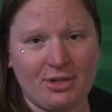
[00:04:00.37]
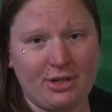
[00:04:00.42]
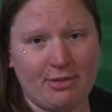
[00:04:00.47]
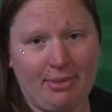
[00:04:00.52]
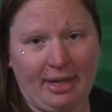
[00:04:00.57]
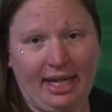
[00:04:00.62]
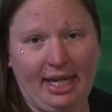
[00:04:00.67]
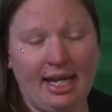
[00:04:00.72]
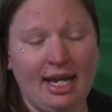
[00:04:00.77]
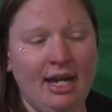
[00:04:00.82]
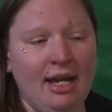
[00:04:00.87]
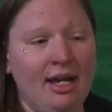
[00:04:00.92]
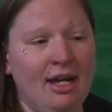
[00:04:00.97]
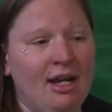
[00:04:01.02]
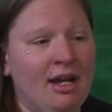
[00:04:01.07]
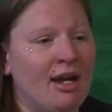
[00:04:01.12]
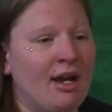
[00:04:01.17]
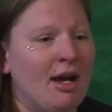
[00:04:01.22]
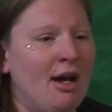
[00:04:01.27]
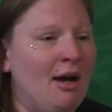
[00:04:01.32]
to me.
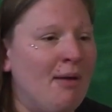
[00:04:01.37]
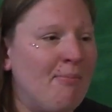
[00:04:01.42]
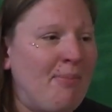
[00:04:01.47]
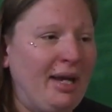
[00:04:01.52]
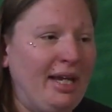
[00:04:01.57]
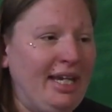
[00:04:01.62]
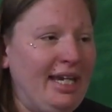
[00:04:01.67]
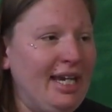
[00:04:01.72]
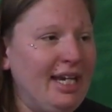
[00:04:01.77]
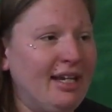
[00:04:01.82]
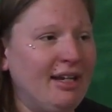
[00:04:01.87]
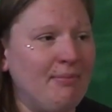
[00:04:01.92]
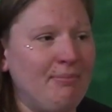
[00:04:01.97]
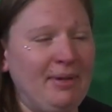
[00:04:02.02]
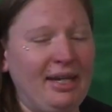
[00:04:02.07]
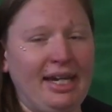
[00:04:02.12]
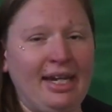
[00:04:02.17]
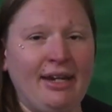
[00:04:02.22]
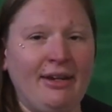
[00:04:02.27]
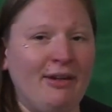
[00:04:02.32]
But he could
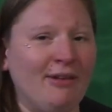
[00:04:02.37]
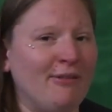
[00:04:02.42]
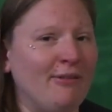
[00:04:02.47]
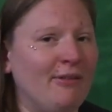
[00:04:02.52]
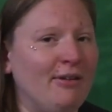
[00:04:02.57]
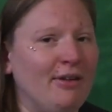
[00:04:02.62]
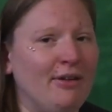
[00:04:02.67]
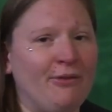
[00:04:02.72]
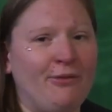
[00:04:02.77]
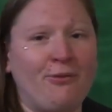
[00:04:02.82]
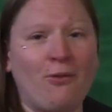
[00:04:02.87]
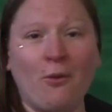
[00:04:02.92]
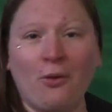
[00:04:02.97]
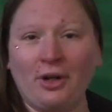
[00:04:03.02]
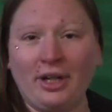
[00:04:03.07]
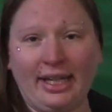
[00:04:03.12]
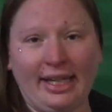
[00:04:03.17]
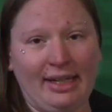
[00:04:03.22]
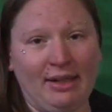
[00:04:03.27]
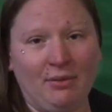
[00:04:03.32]
be
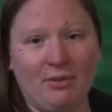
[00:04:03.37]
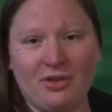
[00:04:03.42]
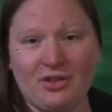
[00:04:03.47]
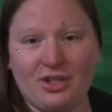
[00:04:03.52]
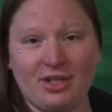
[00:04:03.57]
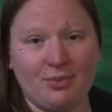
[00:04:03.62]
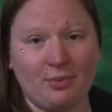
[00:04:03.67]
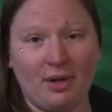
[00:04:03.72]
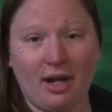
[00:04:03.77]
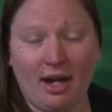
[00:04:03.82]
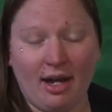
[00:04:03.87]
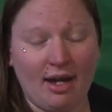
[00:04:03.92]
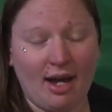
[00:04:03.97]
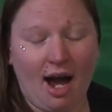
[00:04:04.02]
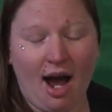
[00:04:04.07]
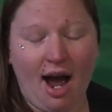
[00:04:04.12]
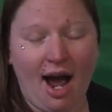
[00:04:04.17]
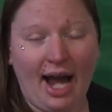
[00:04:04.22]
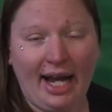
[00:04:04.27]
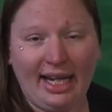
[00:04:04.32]
40, which is what
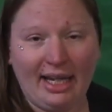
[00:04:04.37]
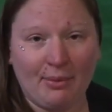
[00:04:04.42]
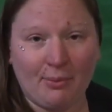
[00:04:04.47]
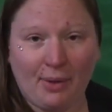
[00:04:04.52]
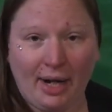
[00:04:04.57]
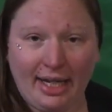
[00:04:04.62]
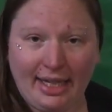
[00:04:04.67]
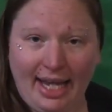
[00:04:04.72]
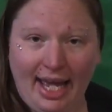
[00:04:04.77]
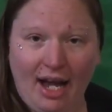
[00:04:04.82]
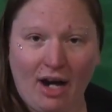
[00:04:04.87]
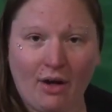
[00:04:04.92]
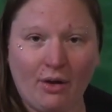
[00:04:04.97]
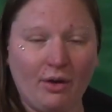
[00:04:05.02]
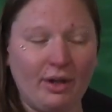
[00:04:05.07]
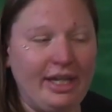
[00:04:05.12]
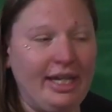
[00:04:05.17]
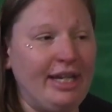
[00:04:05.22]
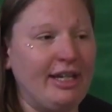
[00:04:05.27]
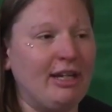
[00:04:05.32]
I am right now.
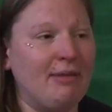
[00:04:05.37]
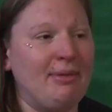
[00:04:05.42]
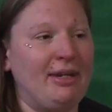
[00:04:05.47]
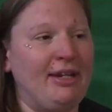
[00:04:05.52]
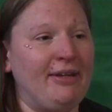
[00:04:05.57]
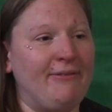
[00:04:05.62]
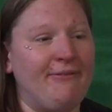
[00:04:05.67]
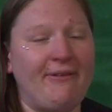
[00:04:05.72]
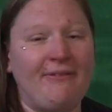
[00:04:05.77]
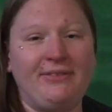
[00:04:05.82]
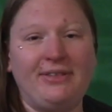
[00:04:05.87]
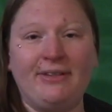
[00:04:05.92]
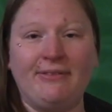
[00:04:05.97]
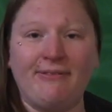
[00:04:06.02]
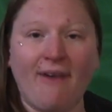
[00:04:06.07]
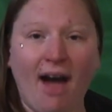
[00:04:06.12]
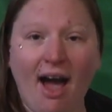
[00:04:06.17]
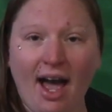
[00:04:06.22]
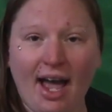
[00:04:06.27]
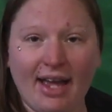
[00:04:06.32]
He could be
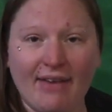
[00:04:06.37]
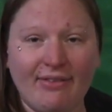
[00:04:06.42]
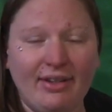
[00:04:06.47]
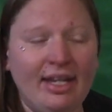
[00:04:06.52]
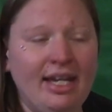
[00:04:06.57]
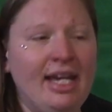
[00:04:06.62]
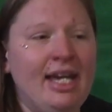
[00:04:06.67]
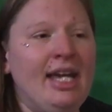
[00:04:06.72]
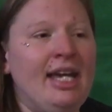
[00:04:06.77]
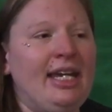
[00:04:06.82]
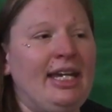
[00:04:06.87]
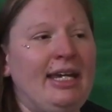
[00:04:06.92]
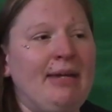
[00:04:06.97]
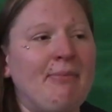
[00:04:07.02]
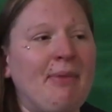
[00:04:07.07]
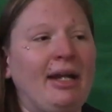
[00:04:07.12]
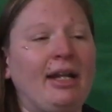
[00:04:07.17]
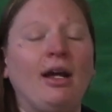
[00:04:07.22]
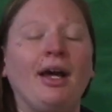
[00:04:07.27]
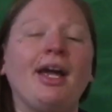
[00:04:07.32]
55. He
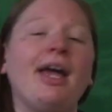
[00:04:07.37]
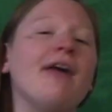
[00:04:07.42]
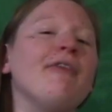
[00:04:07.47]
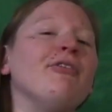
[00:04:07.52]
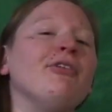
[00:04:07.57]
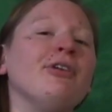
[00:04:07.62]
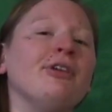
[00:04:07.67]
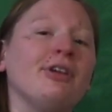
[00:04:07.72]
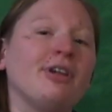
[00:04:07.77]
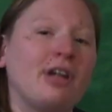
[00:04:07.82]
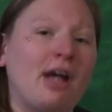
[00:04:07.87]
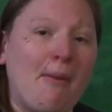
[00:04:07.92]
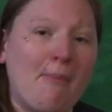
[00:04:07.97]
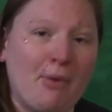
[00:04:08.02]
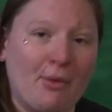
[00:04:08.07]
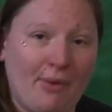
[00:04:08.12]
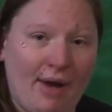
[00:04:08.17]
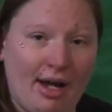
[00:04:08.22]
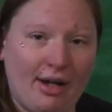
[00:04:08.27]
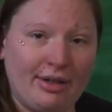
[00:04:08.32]
might not ever come
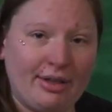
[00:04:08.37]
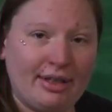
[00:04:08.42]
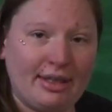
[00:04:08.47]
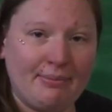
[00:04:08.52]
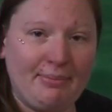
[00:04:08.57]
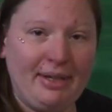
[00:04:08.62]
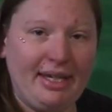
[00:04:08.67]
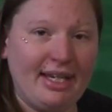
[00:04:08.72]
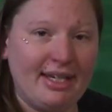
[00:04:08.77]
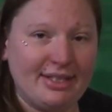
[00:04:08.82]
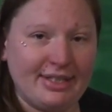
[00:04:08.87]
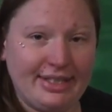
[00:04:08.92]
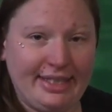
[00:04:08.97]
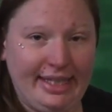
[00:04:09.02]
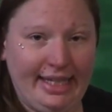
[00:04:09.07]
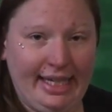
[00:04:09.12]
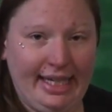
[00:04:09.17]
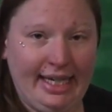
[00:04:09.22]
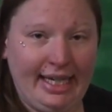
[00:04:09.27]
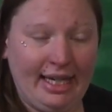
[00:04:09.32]
around because
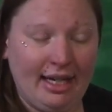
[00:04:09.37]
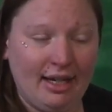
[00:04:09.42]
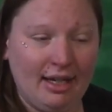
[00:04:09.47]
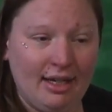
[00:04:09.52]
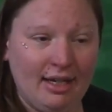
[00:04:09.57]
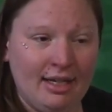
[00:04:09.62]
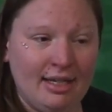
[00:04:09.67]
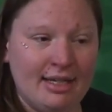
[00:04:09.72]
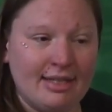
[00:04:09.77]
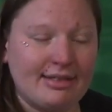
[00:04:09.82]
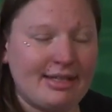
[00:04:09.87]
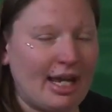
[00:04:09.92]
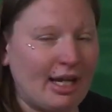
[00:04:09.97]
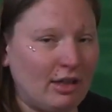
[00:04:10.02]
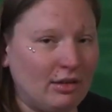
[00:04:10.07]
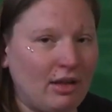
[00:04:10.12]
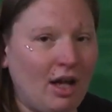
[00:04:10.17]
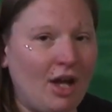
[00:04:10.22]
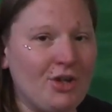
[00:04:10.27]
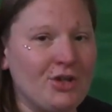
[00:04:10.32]
the
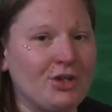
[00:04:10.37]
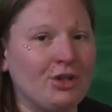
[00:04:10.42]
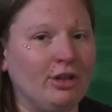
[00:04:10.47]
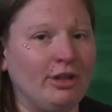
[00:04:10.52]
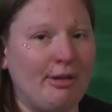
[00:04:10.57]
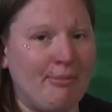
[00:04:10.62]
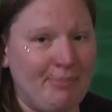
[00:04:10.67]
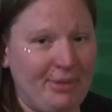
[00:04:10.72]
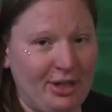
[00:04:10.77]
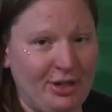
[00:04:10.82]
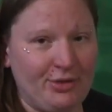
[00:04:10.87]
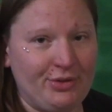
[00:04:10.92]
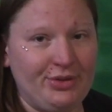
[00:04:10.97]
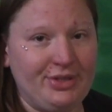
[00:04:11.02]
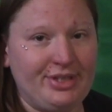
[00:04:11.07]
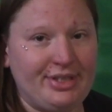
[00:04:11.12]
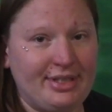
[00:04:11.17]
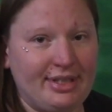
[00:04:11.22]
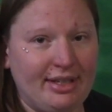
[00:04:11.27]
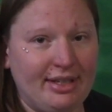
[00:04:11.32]
psychological
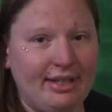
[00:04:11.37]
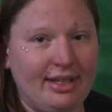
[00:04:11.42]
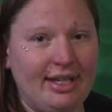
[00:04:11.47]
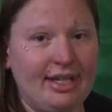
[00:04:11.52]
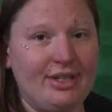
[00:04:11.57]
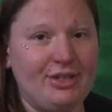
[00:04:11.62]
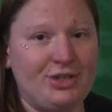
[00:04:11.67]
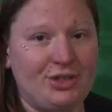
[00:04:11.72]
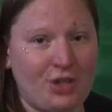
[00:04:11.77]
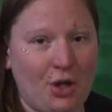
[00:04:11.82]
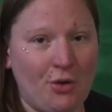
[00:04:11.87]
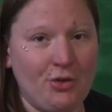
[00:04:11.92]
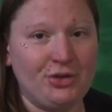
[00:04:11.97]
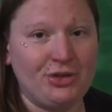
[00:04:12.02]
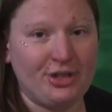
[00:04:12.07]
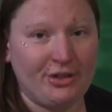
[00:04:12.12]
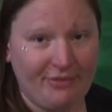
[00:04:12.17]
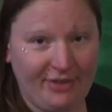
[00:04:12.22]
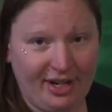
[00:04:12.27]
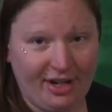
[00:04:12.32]
abuse is so
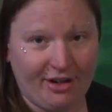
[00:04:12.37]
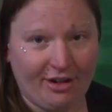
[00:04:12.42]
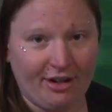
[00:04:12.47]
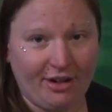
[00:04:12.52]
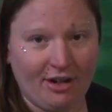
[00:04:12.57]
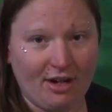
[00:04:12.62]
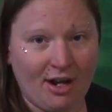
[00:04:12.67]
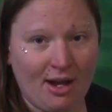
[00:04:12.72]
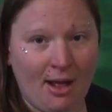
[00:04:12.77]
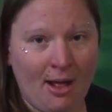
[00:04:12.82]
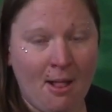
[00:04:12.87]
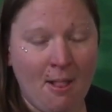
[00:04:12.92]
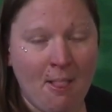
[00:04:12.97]
severe